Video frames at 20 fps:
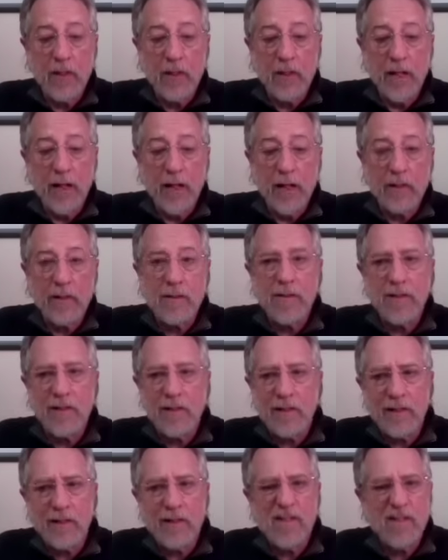And it's kind of
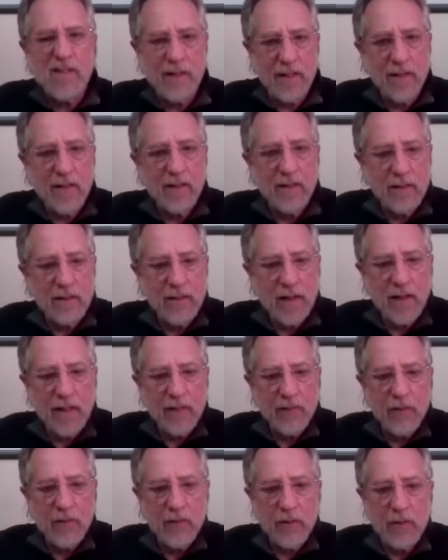like a cycle of
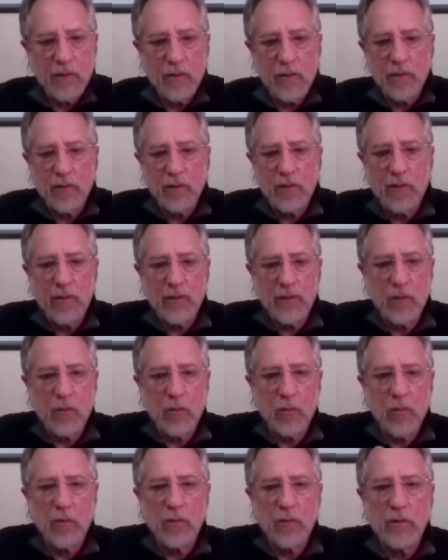life. You know, you go through life and you
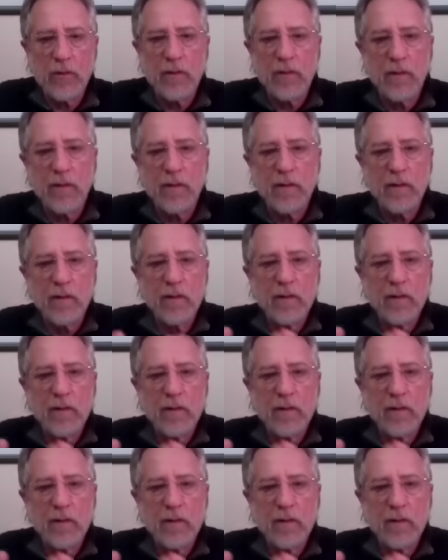work really hard,